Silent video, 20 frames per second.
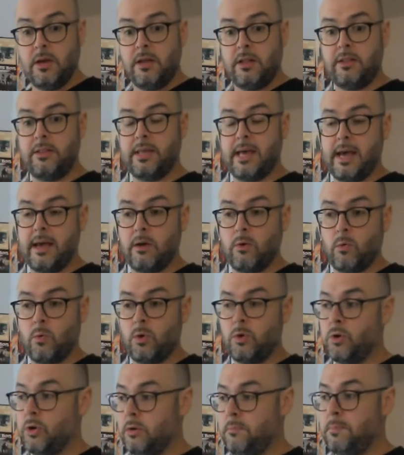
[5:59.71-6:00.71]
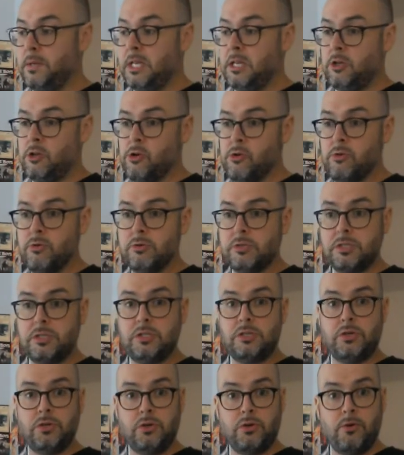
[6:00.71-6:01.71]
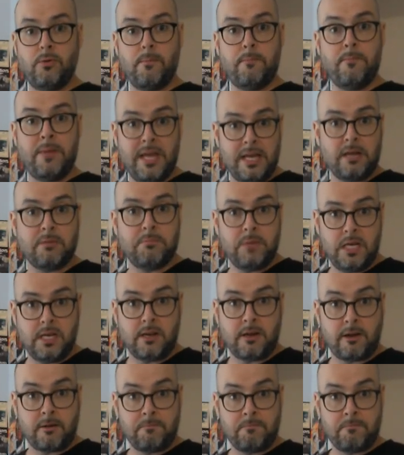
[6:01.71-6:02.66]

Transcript: that could be used to make meaning.